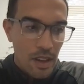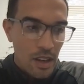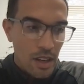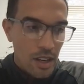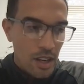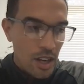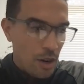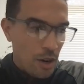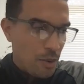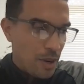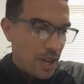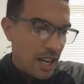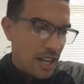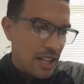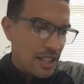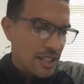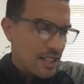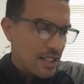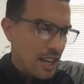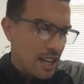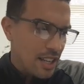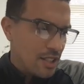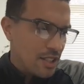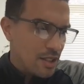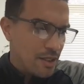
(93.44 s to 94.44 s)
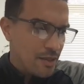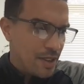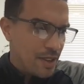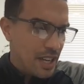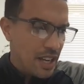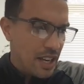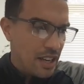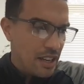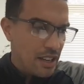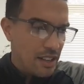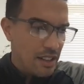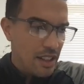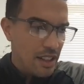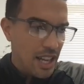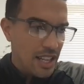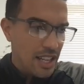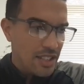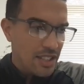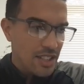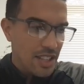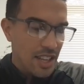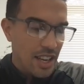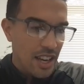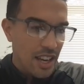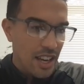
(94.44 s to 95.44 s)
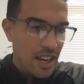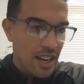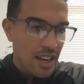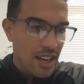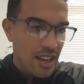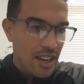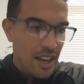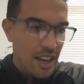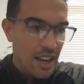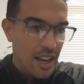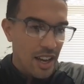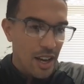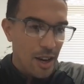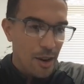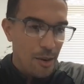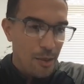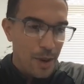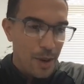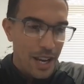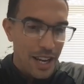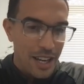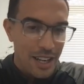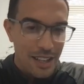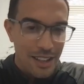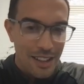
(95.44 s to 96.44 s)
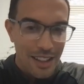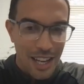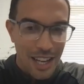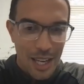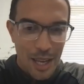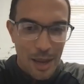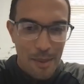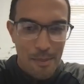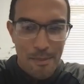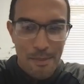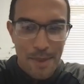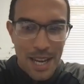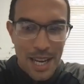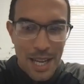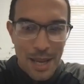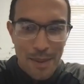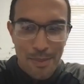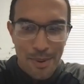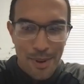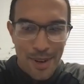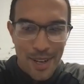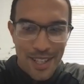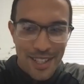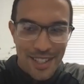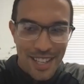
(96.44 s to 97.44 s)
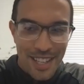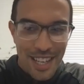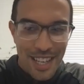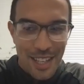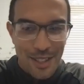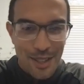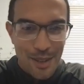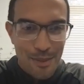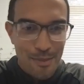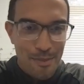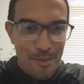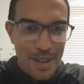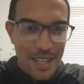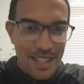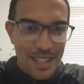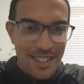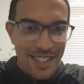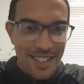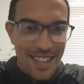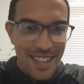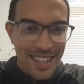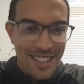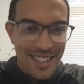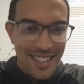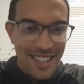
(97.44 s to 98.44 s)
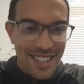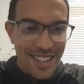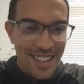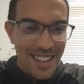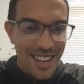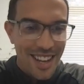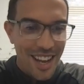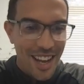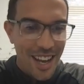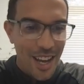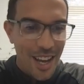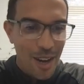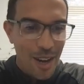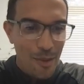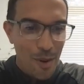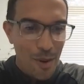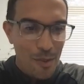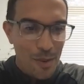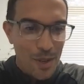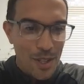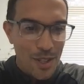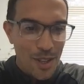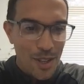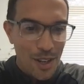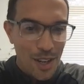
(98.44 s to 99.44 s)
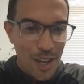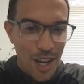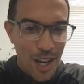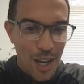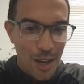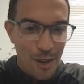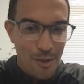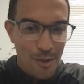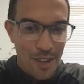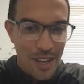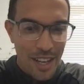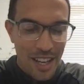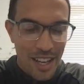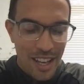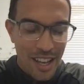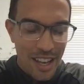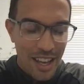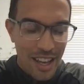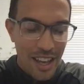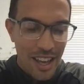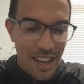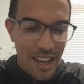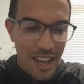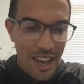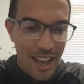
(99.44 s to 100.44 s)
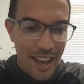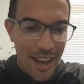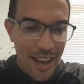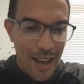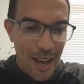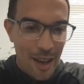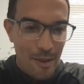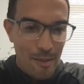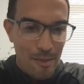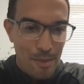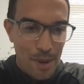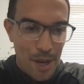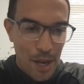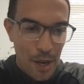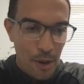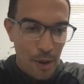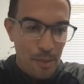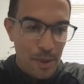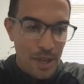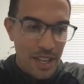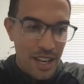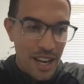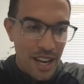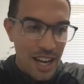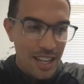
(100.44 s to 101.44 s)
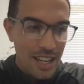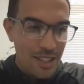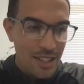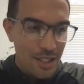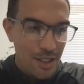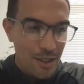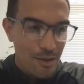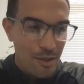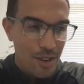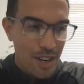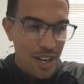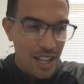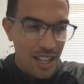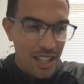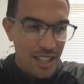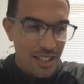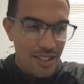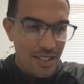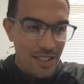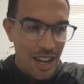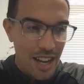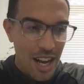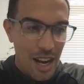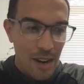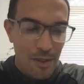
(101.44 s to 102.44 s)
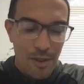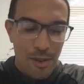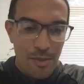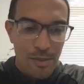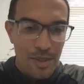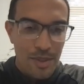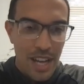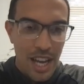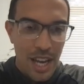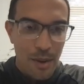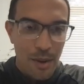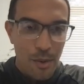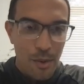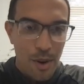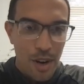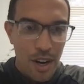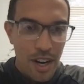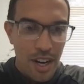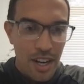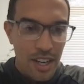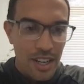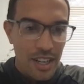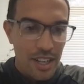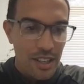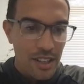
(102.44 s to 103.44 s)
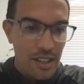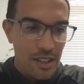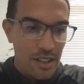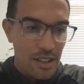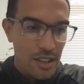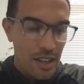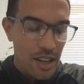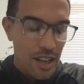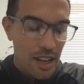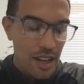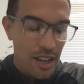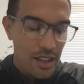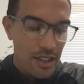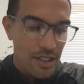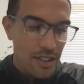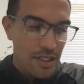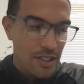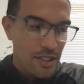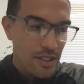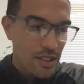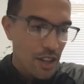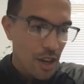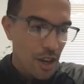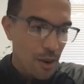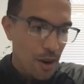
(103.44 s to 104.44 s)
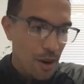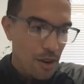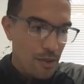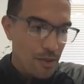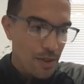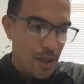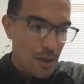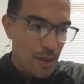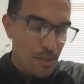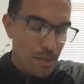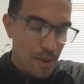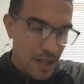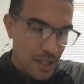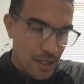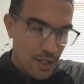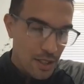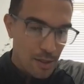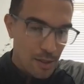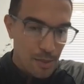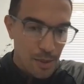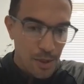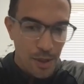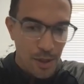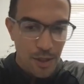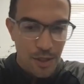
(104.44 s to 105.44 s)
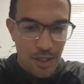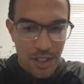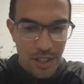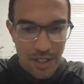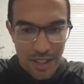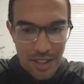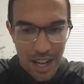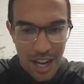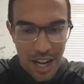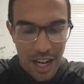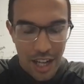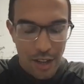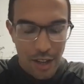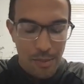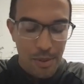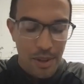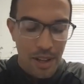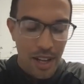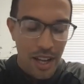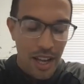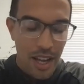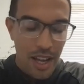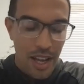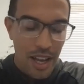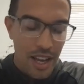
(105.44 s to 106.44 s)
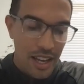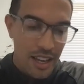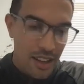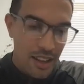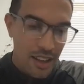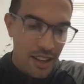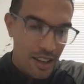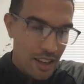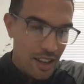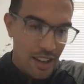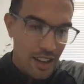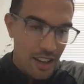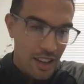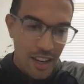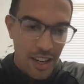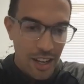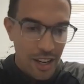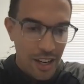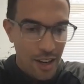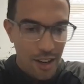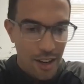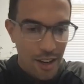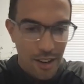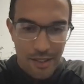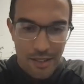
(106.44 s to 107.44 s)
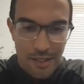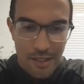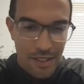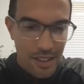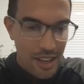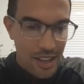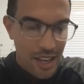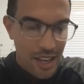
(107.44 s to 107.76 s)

we had a taste of it last year. Uh, we had a like a mini preseason, midseason uh, when we took over. Um, but it would be nice to really start from day one and and go over your principles, your style of play, you know